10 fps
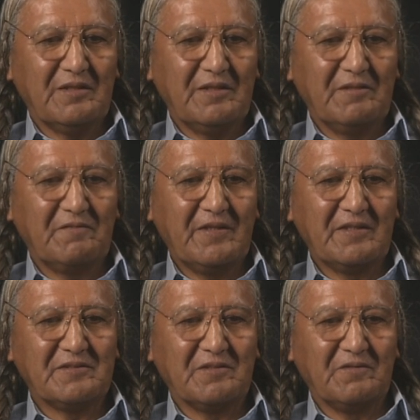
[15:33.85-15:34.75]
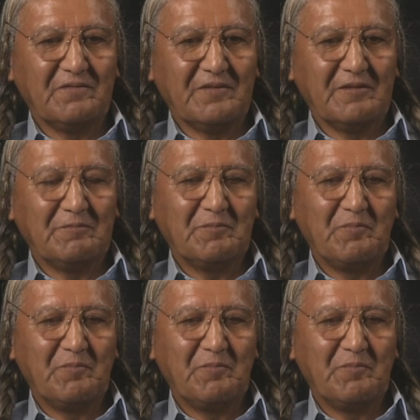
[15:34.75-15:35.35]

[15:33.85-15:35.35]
the effects of uh,